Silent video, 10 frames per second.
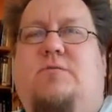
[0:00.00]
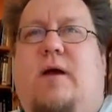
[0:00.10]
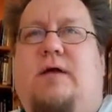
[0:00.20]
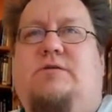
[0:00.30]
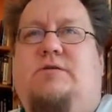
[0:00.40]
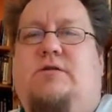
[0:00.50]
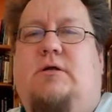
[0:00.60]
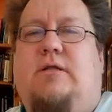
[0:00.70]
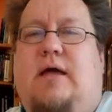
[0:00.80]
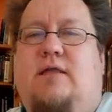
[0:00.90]
fiction magazines
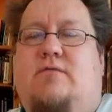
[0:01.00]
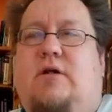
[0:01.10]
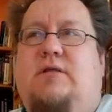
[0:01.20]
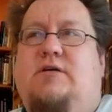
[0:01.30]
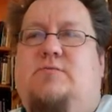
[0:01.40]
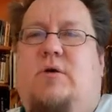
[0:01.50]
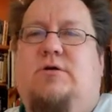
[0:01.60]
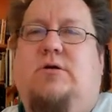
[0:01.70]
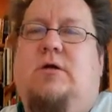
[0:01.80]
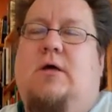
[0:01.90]
like Tahtivaeltaja
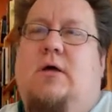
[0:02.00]
especially.